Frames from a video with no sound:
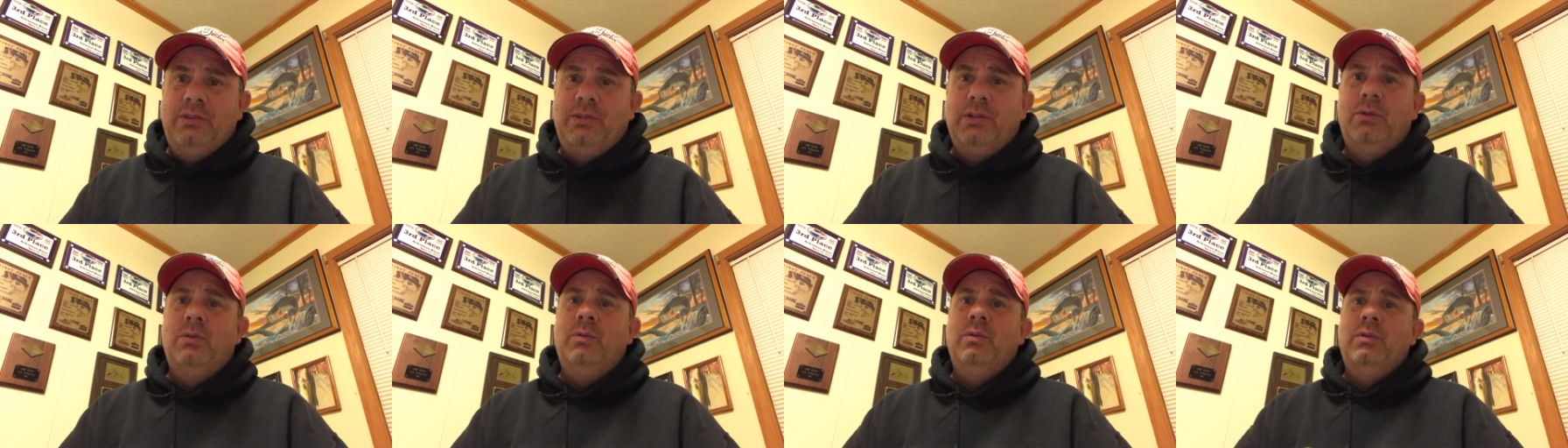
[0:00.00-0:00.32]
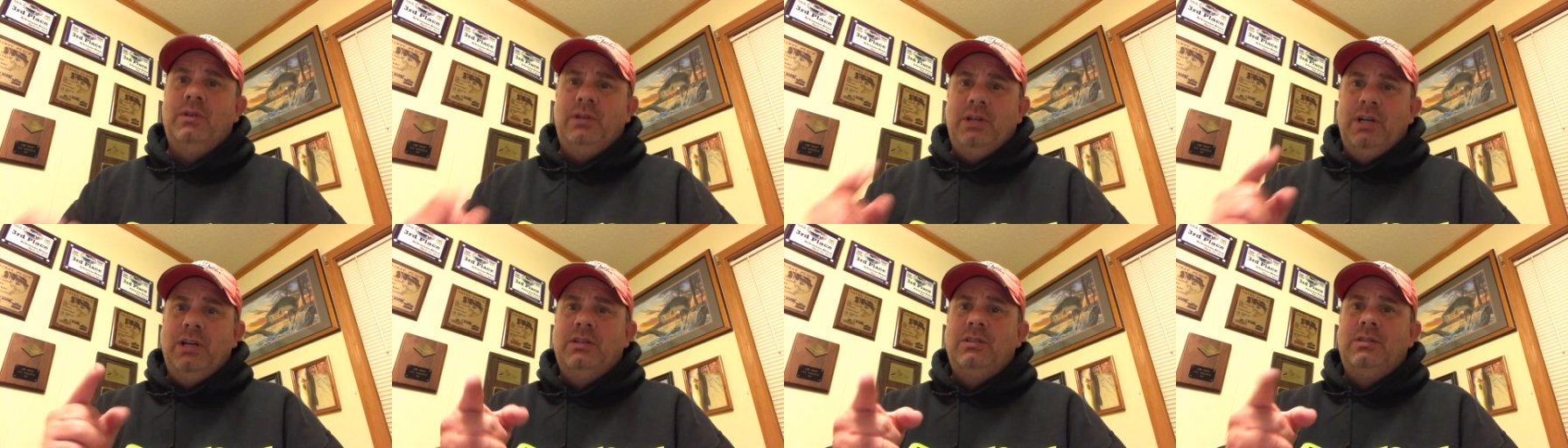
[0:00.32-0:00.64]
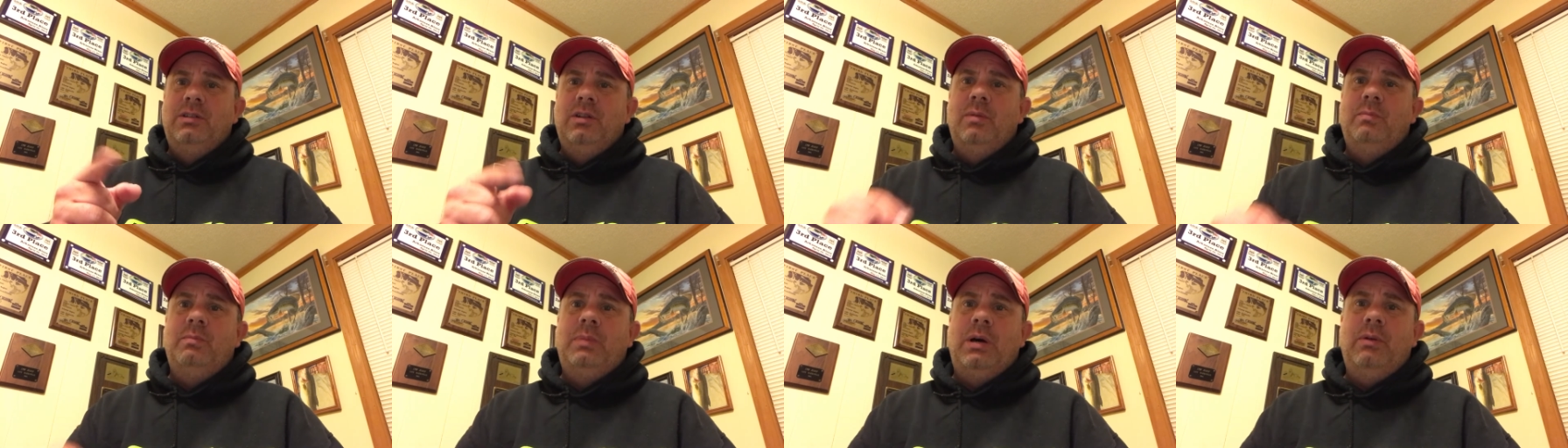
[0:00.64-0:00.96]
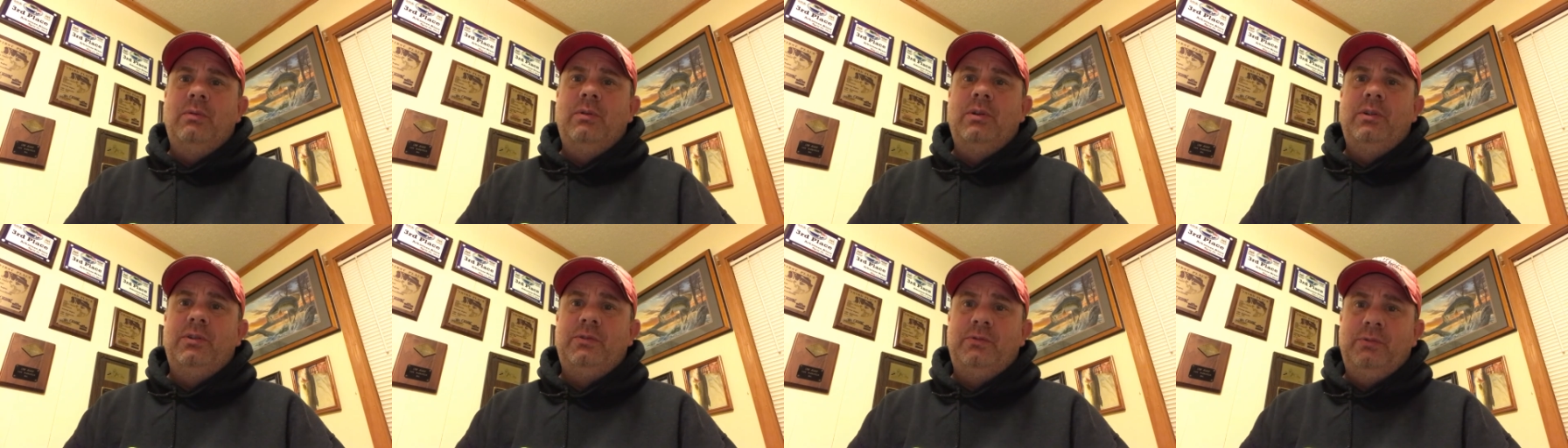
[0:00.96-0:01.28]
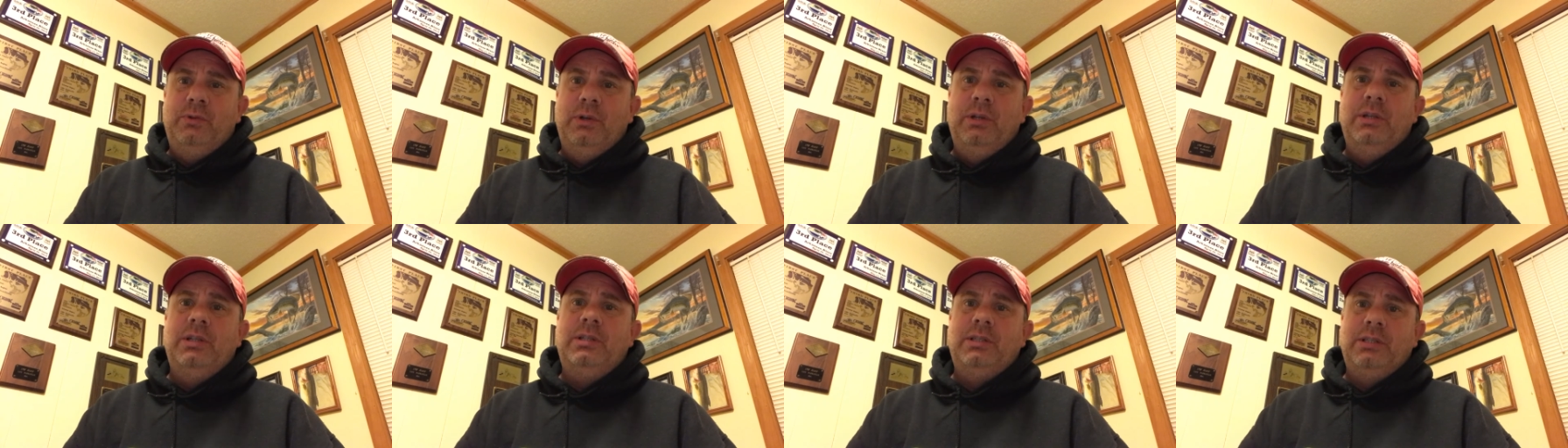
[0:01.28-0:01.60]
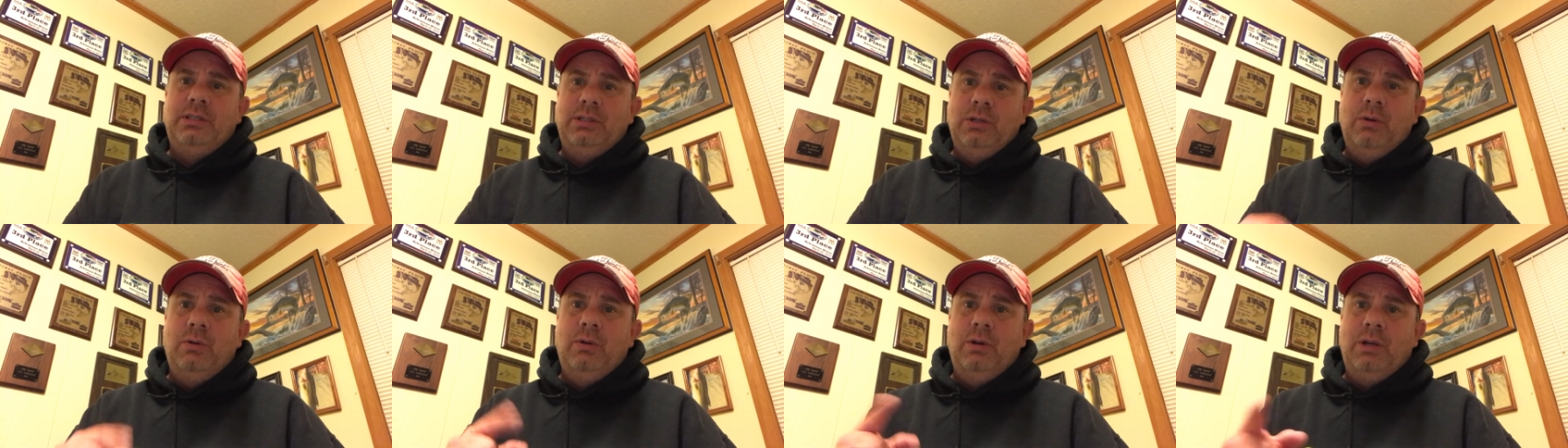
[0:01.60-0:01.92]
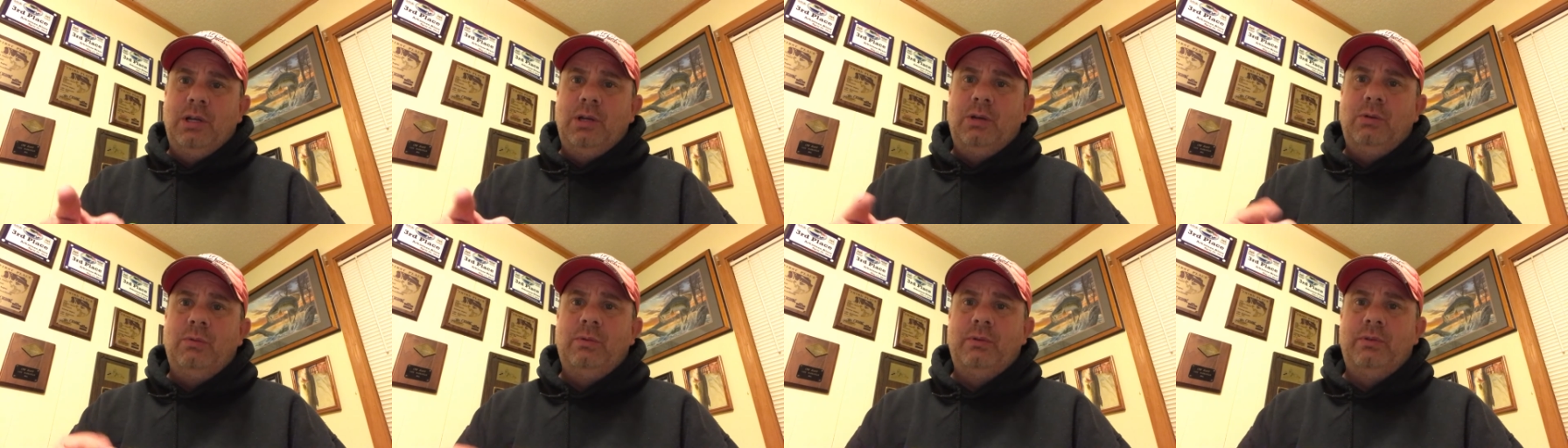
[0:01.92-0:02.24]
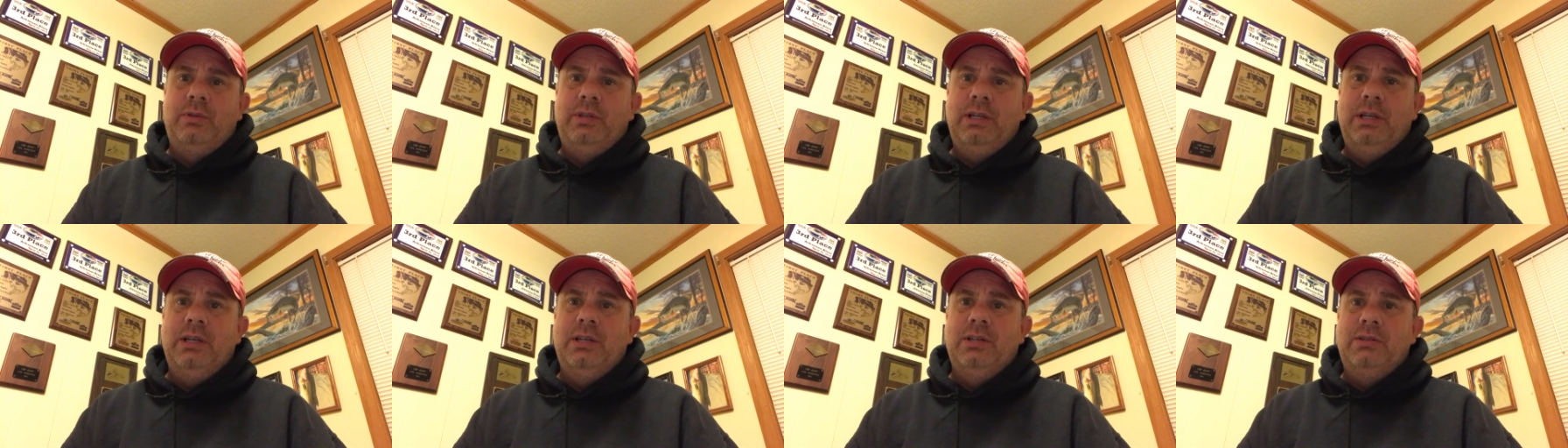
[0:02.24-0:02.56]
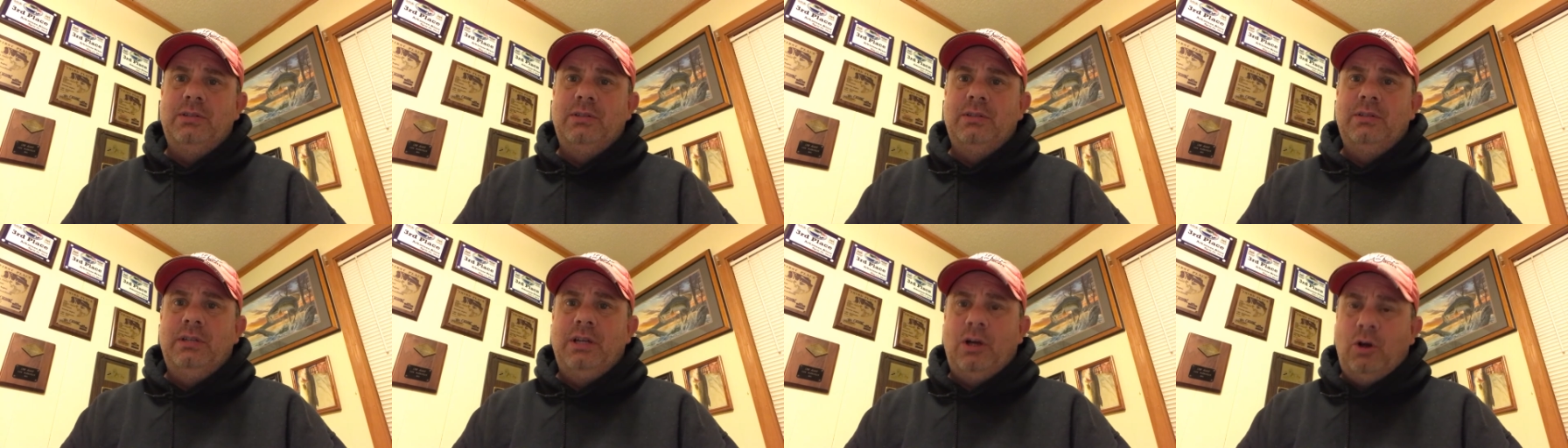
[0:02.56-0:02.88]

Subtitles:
So here's a little bonus footage to go along with this.